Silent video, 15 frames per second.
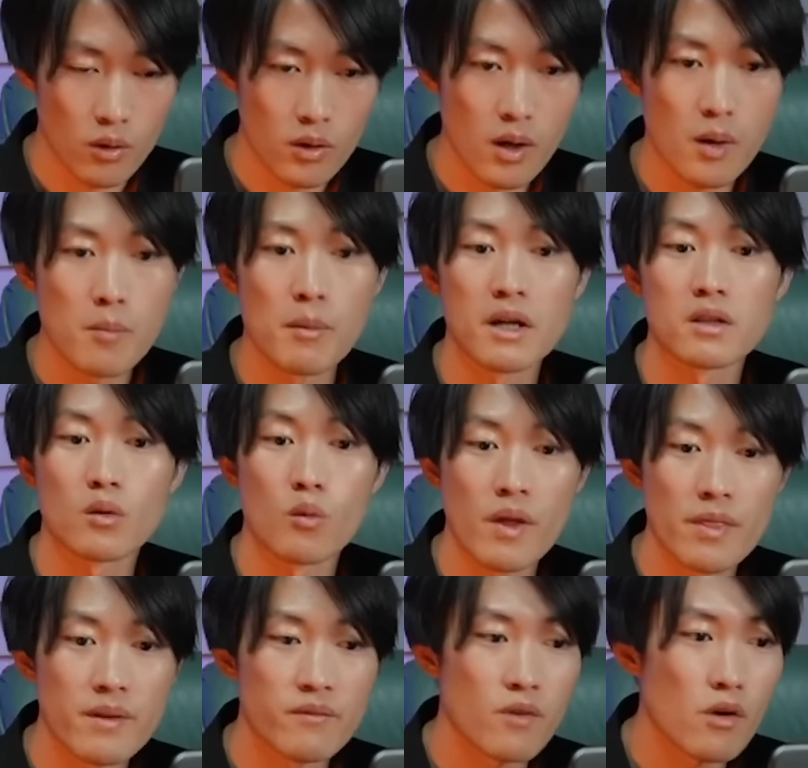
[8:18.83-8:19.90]
but when the
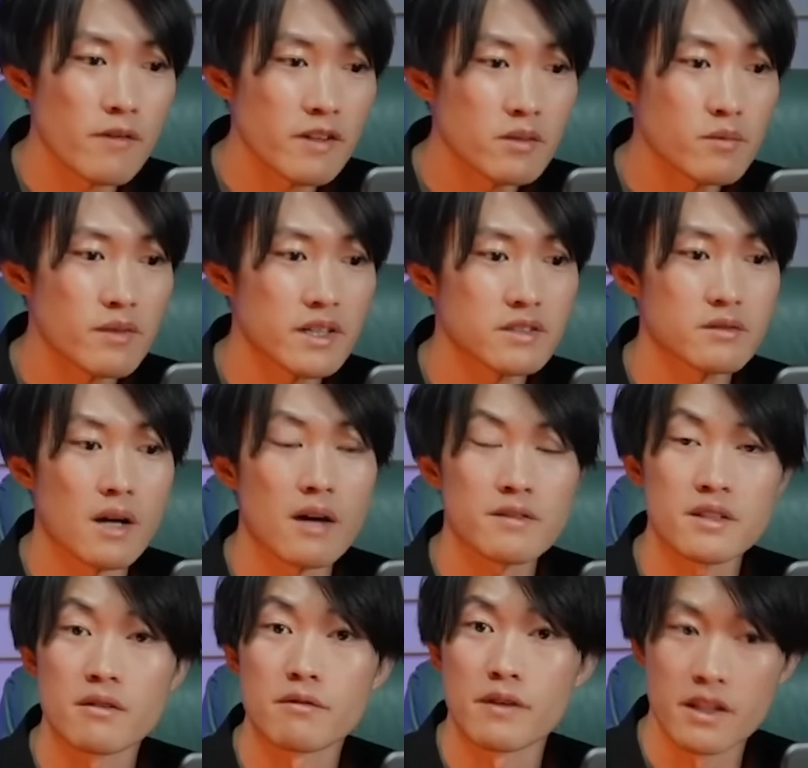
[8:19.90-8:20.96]
volume was after
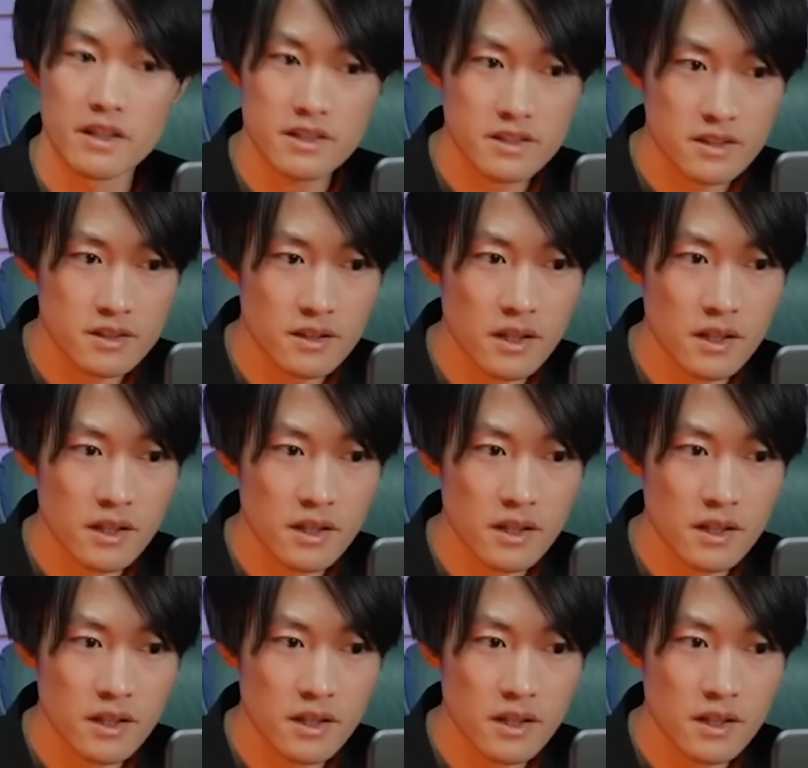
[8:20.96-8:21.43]
released,